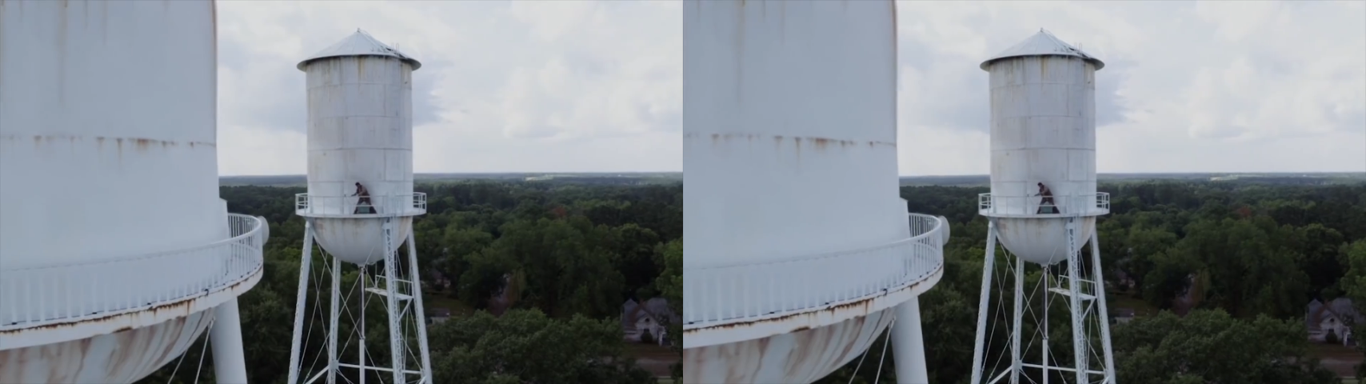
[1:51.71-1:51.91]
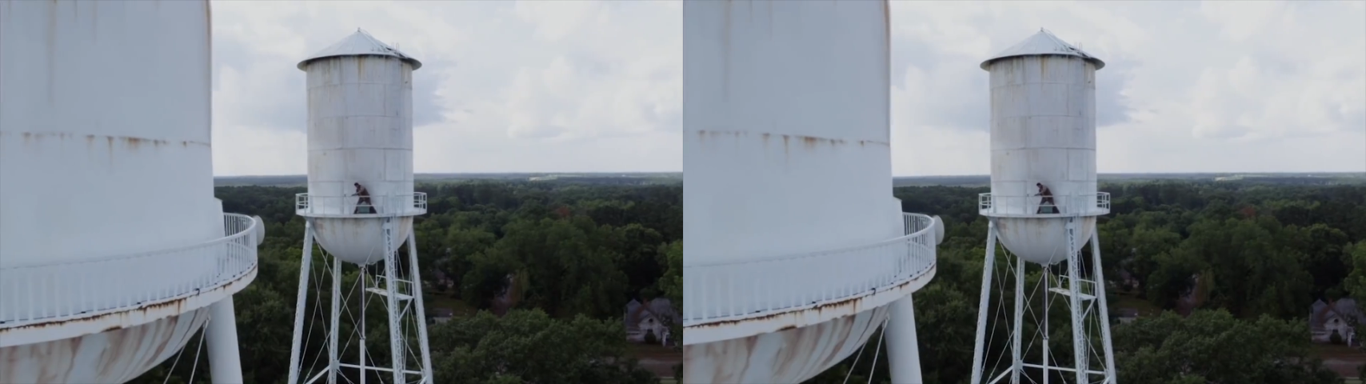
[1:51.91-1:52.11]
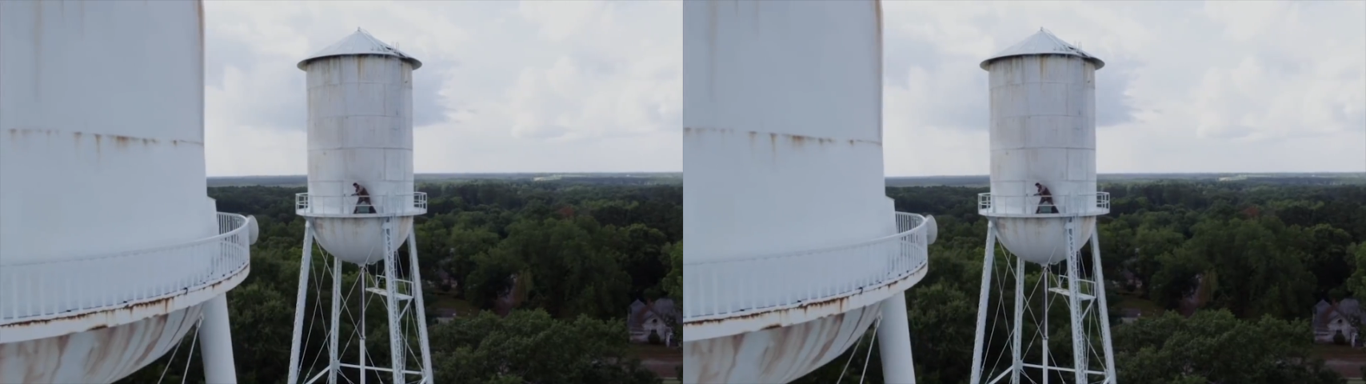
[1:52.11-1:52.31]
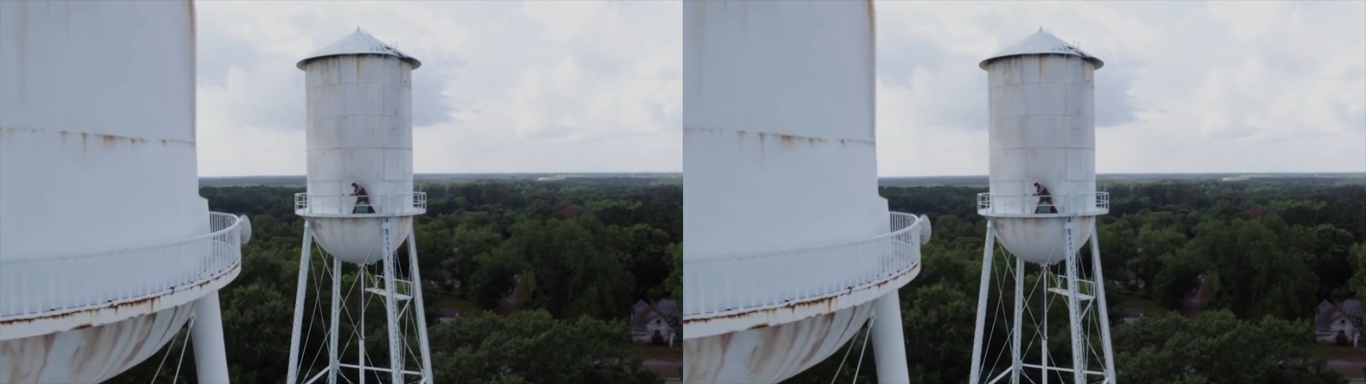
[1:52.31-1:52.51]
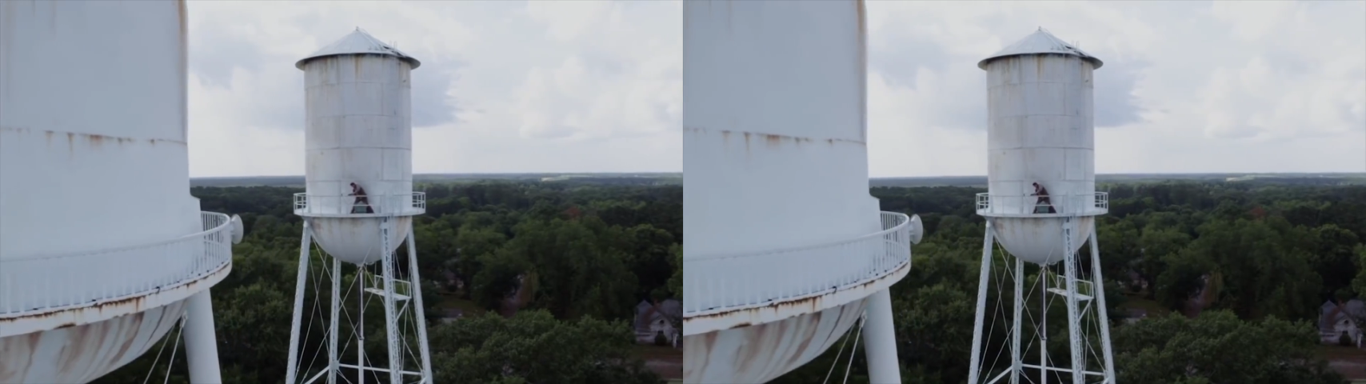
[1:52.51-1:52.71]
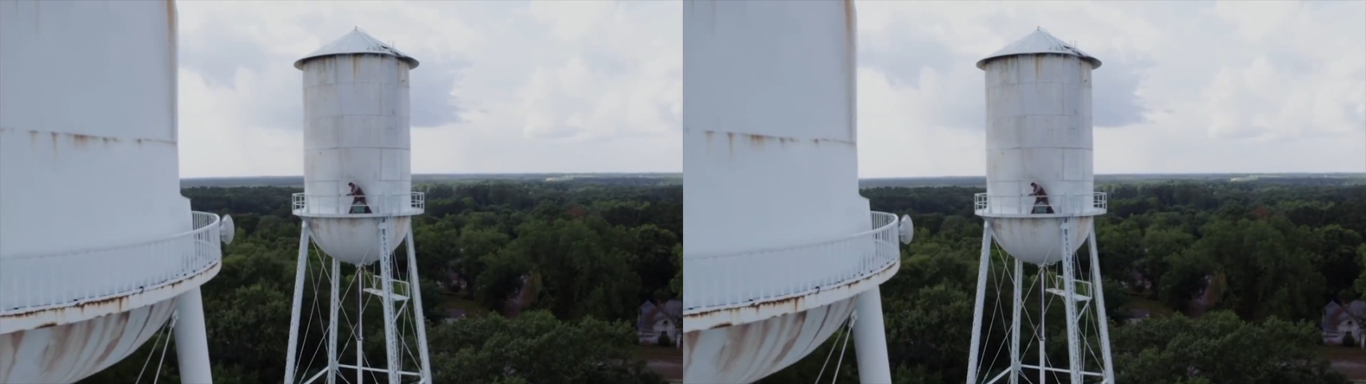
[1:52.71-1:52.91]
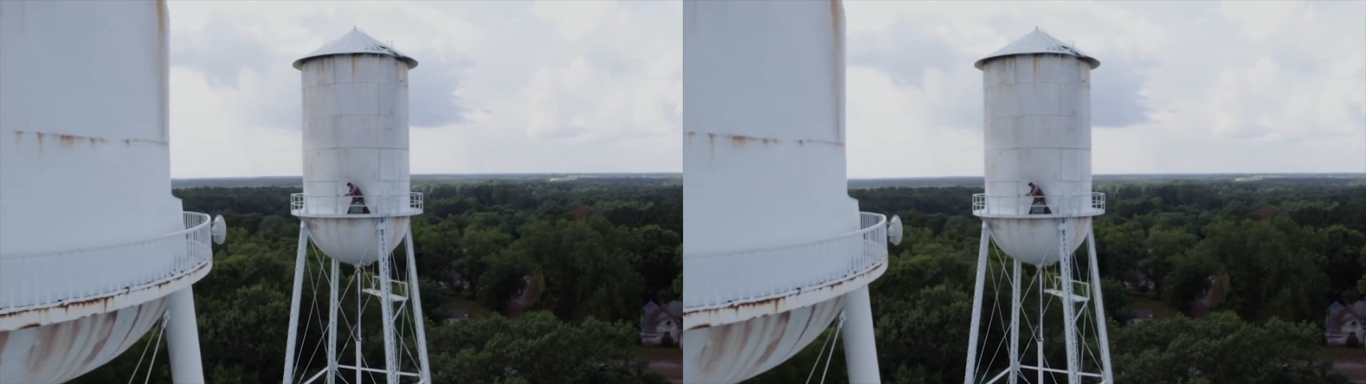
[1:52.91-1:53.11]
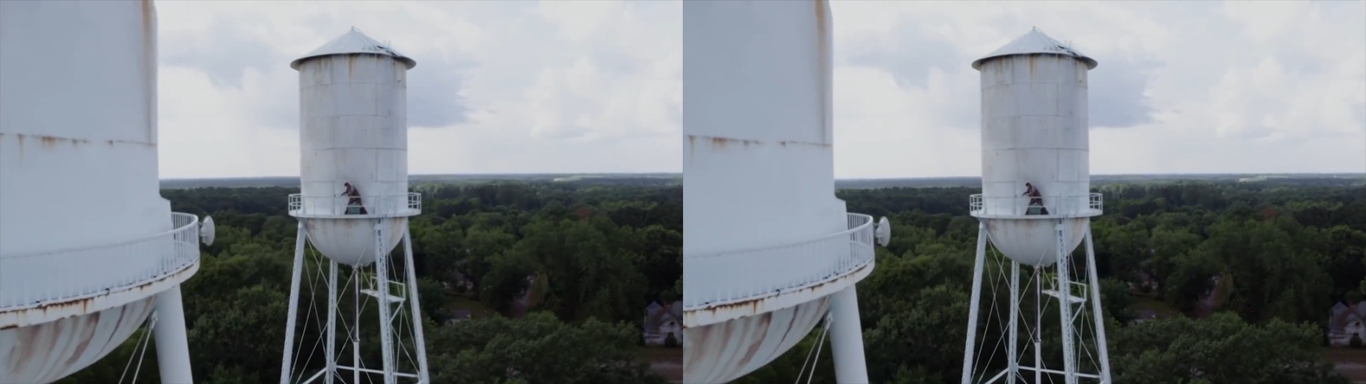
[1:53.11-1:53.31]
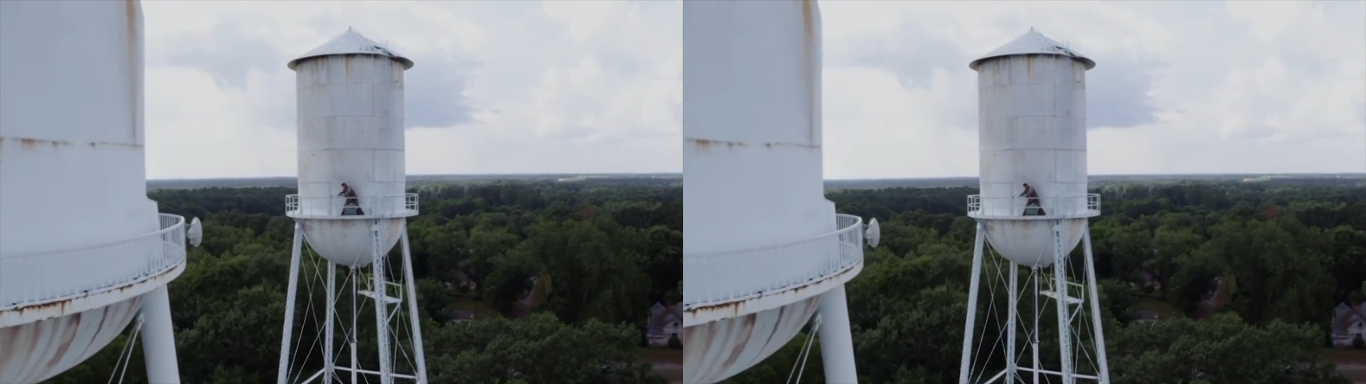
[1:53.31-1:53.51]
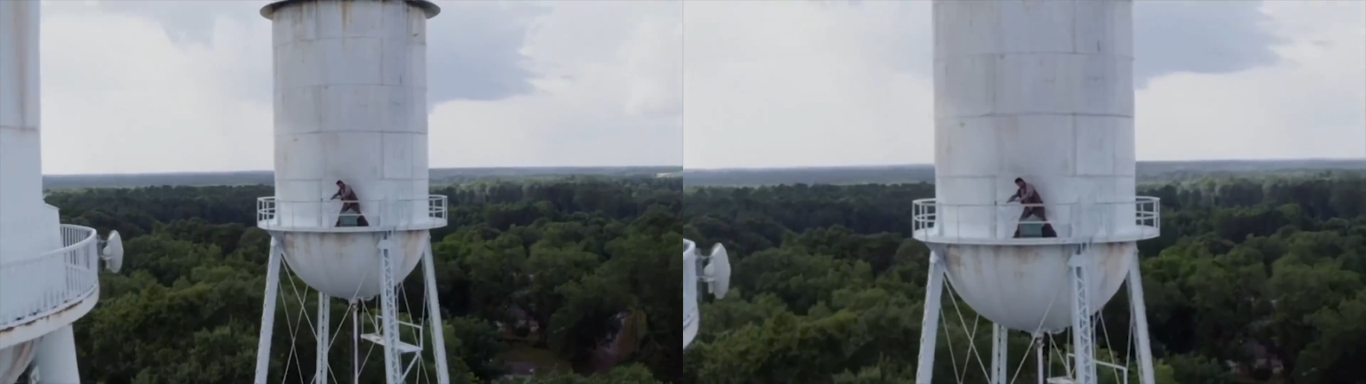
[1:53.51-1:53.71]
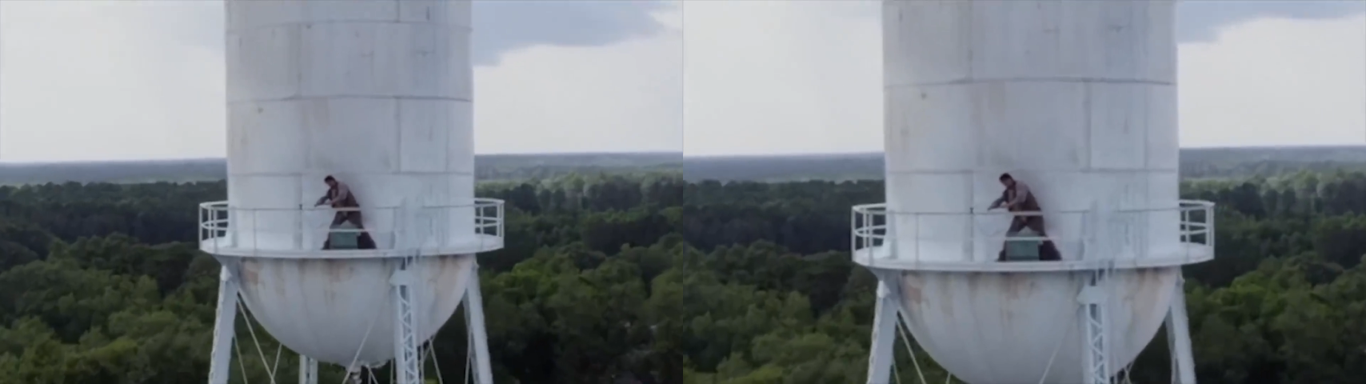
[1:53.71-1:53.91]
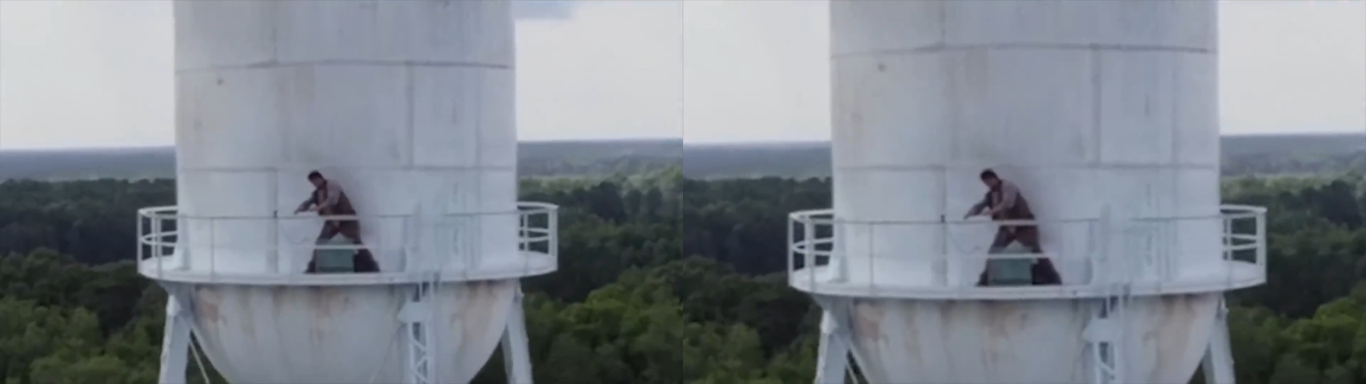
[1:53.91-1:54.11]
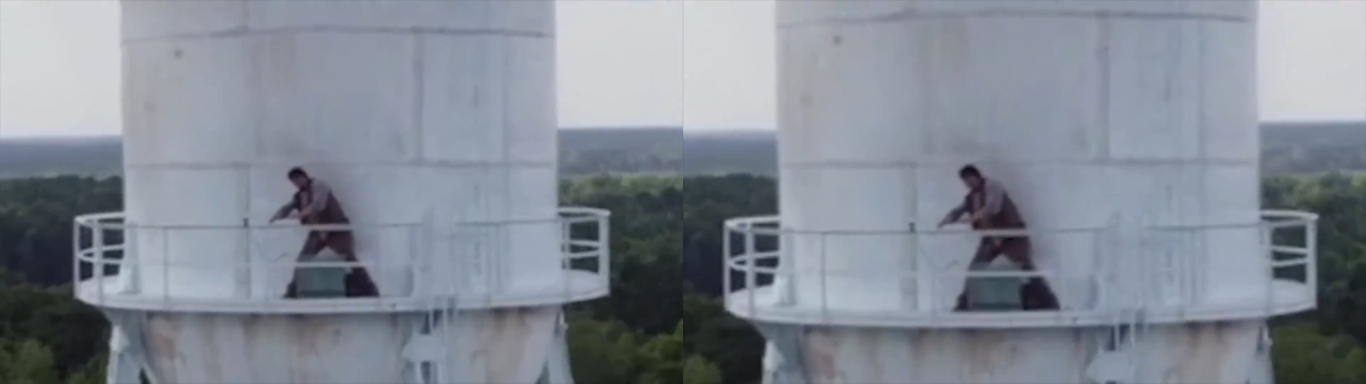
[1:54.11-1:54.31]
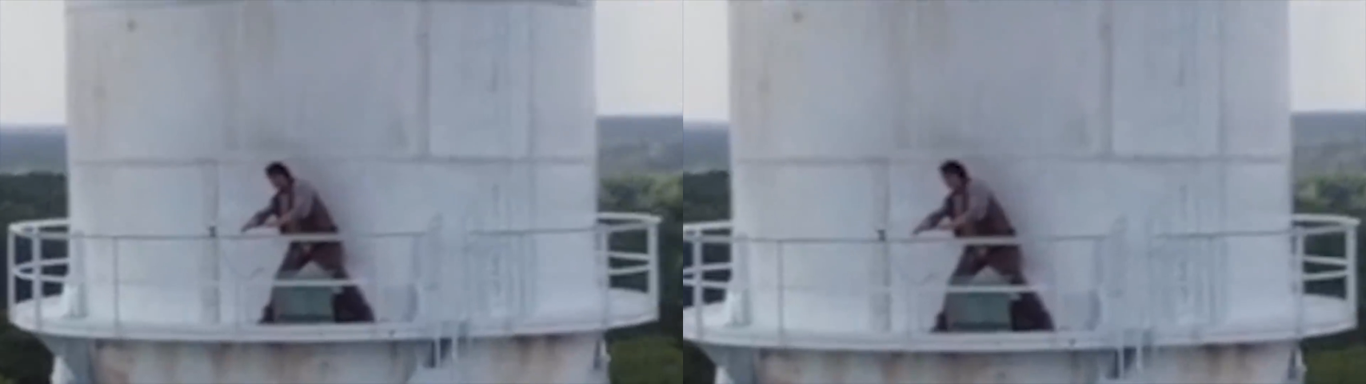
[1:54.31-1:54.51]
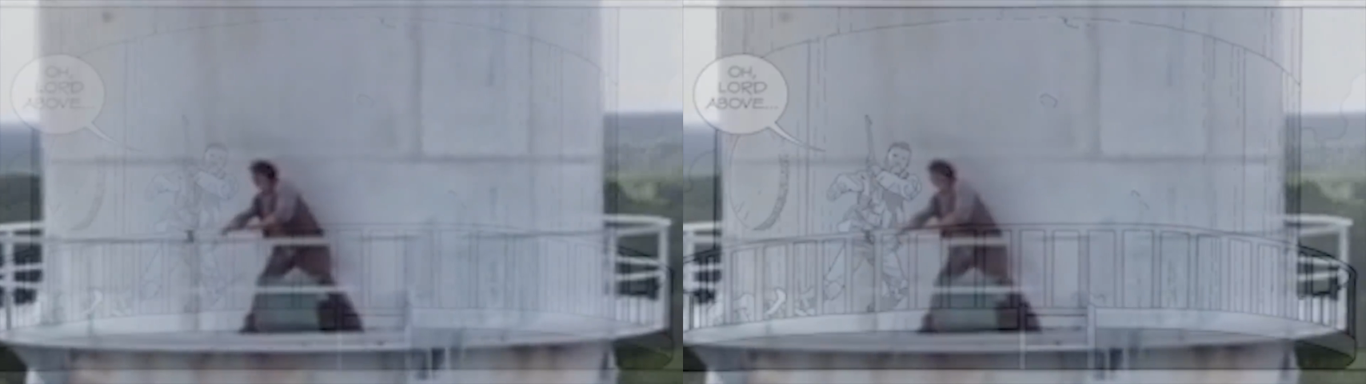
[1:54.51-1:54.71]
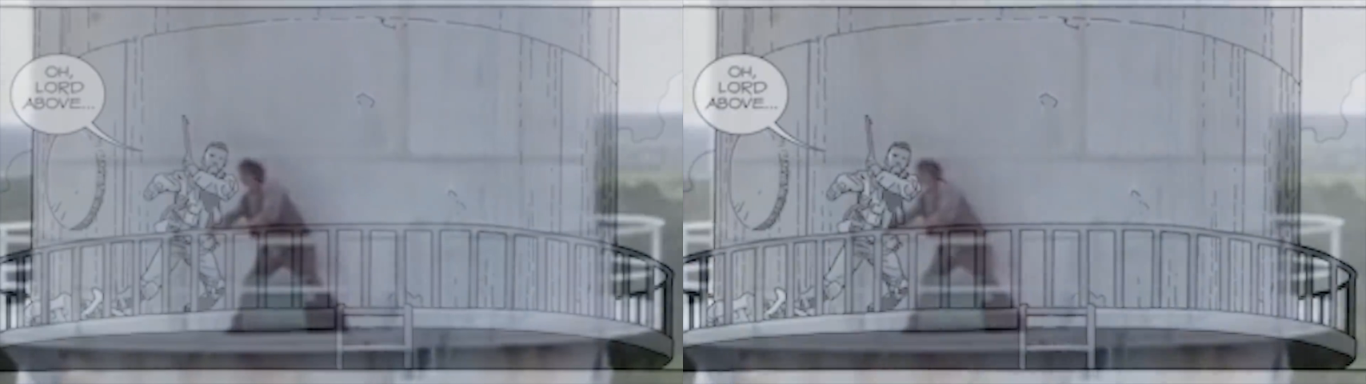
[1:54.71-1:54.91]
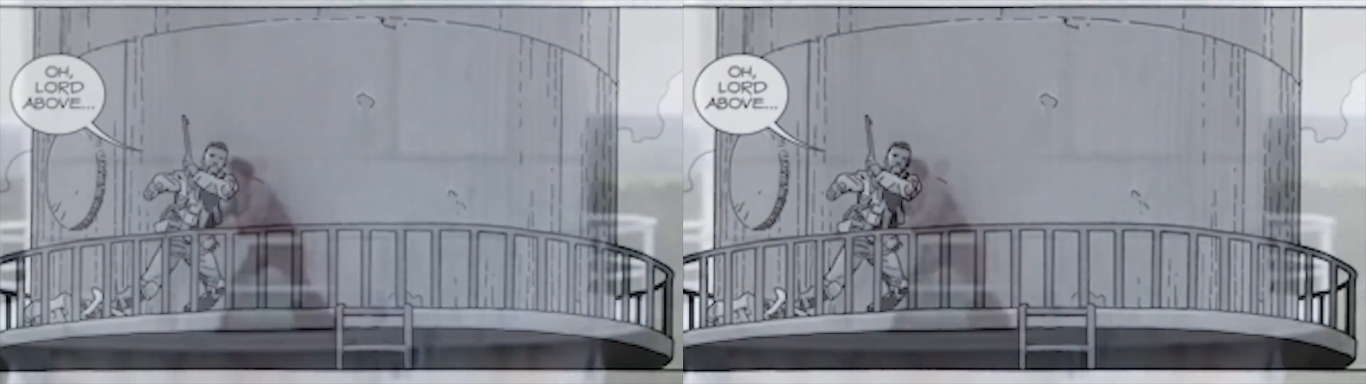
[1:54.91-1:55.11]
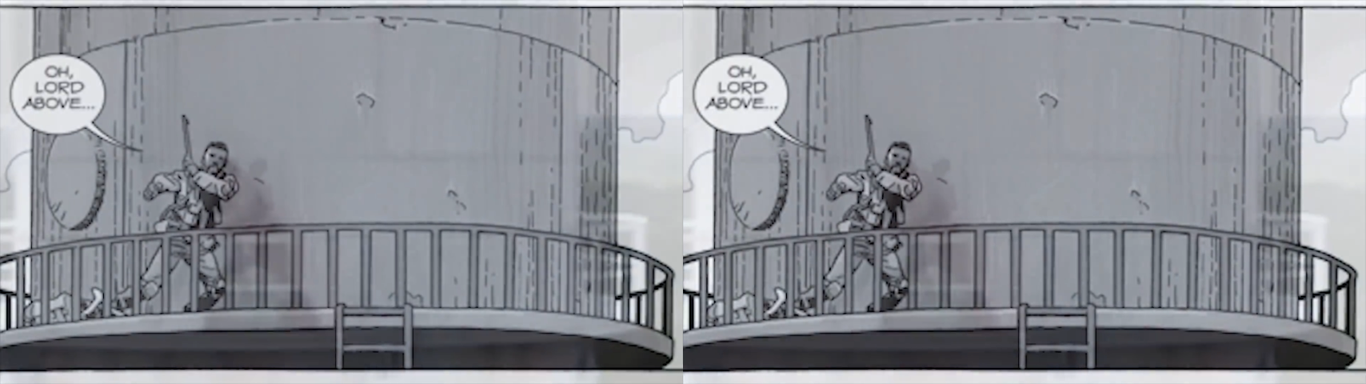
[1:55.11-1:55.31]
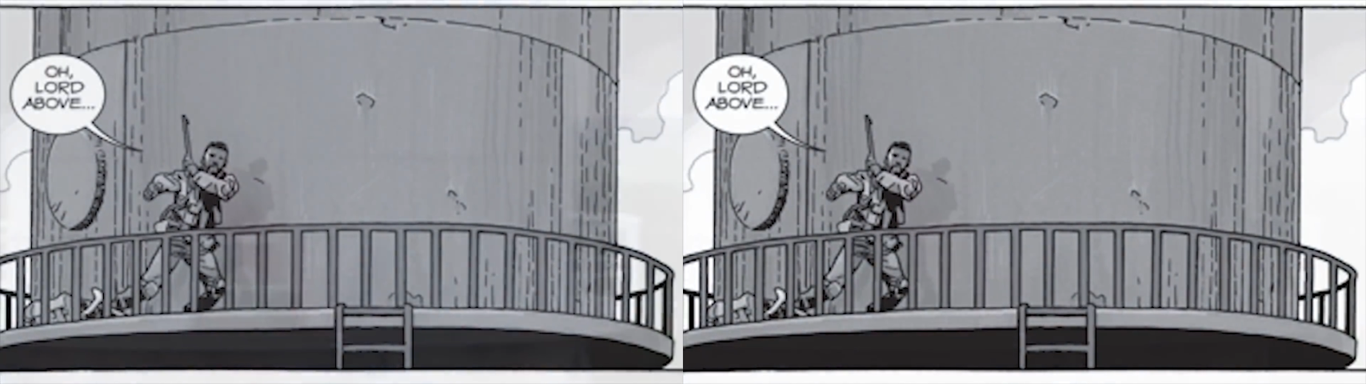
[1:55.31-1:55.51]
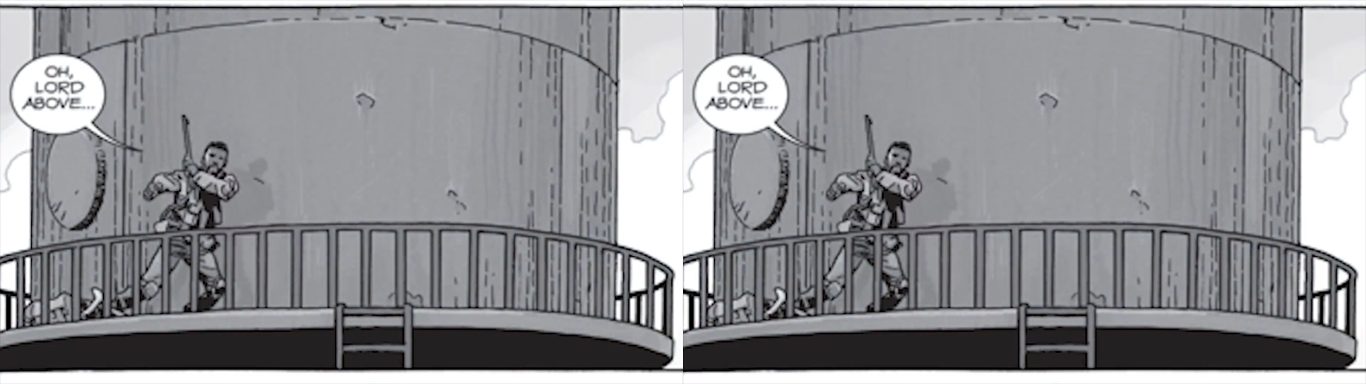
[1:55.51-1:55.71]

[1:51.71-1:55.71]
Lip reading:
[unreadable: no face in view]